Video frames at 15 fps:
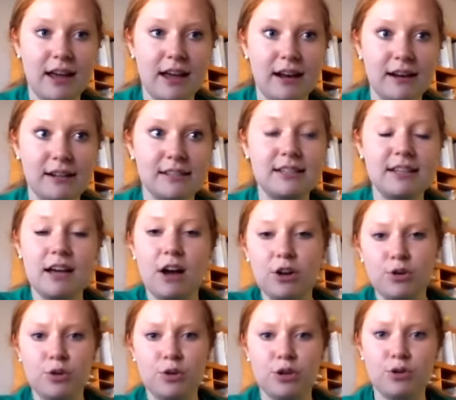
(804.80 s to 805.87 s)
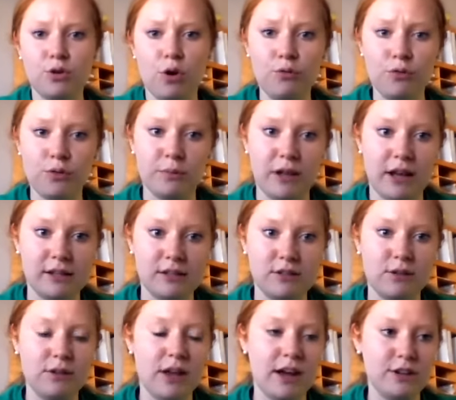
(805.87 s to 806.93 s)
and see how you can grow from that.
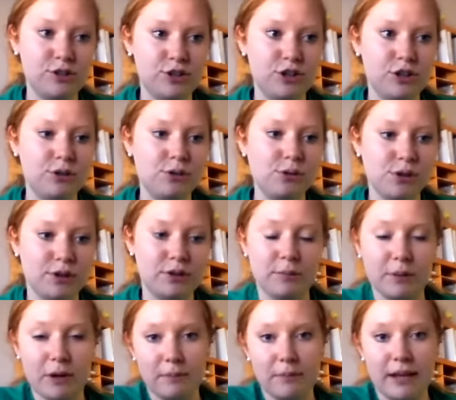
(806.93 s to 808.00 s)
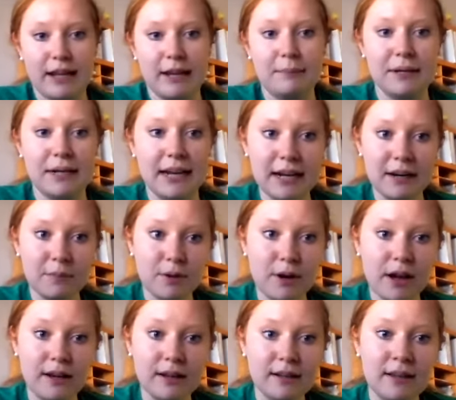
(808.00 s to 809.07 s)
So last year you learned about making banana
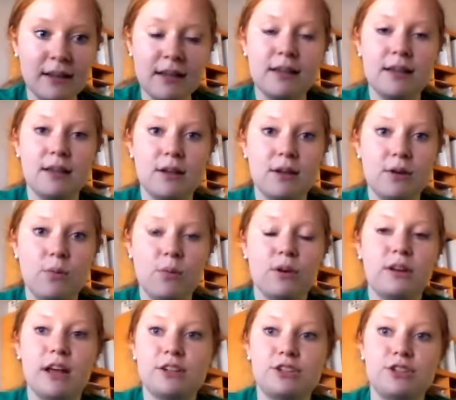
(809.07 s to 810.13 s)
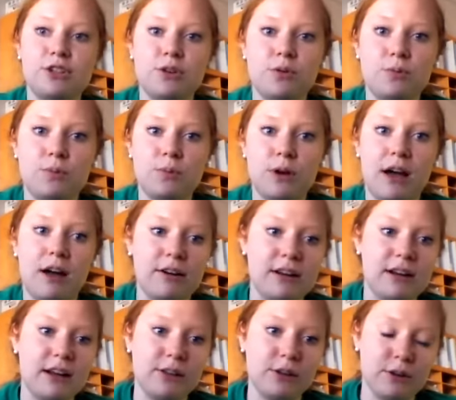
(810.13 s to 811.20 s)
bread. Well, next year, how
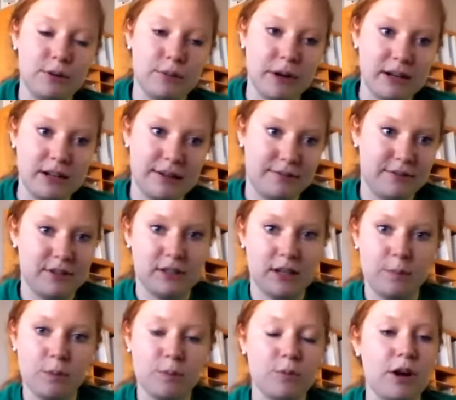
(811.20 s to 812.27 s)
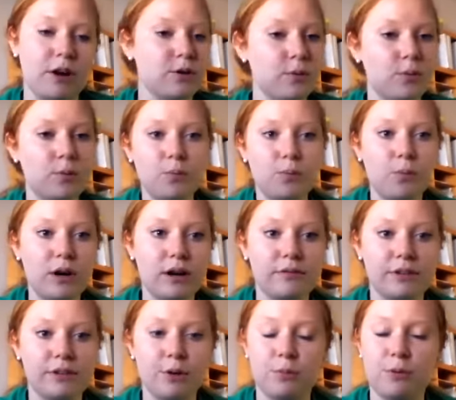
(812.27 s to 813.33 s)
can I learn about a different type of bread, or
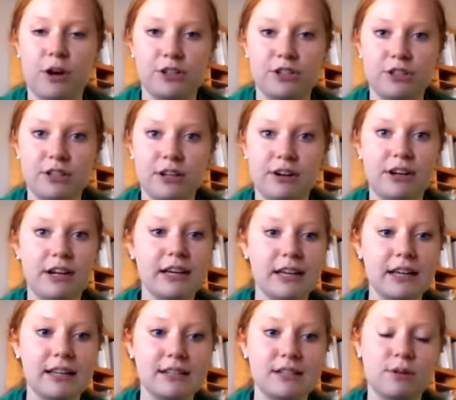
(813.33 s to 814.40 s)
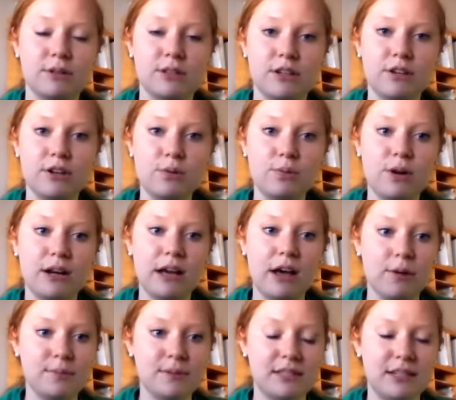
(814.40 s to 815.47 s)
whatever your project area is? So it's a good way to
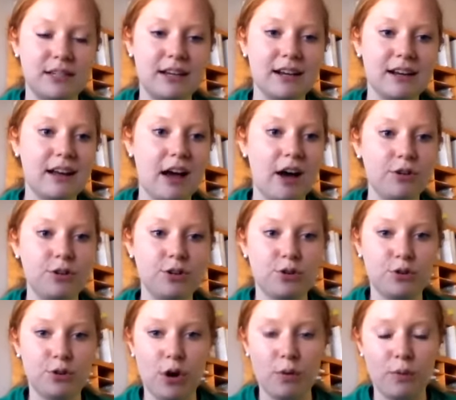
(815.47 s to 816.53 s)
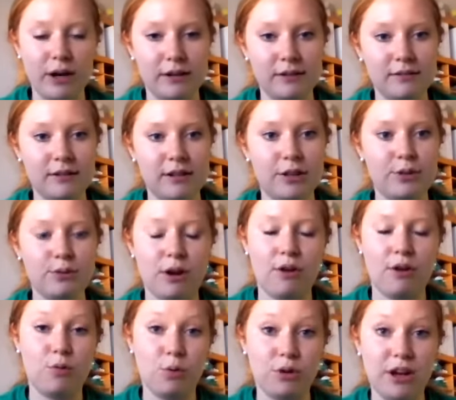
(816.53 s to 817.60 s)
help see how you're growing
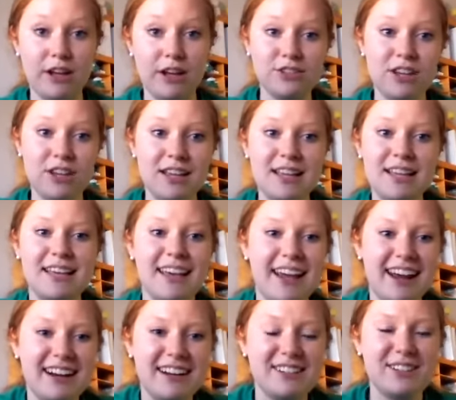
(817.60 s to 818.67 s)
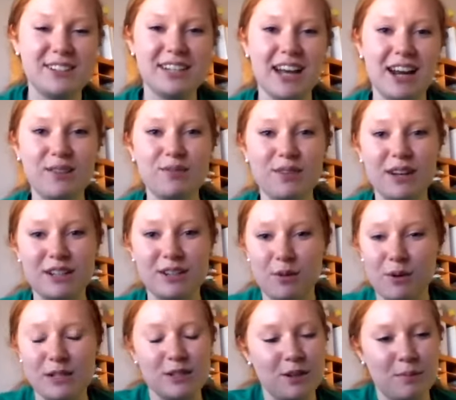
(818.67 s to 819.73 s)
throughout 4-H. And it's just kind of fun to
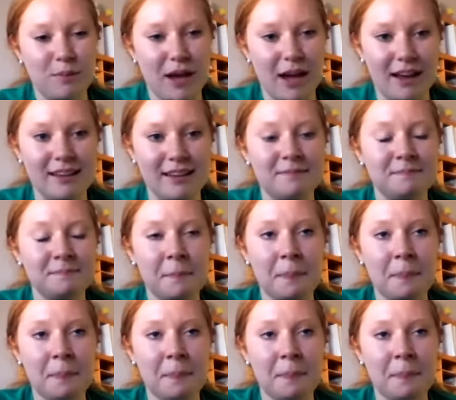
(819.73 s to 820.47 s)
always look back